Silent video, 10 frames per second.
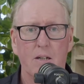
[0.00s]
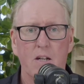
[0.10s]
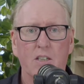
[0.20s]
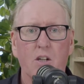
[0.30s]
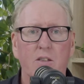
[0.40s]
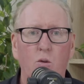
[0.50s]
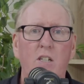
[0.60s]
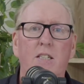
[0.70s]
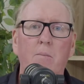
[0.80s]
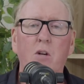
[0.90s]
Because I talk
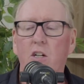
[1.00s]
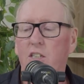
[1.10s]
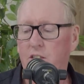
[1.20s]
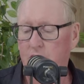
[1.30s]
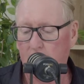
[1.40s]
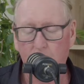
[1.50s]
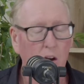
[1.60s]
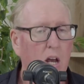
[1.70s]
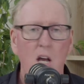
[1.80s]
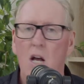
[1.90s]
to some coaches and they go,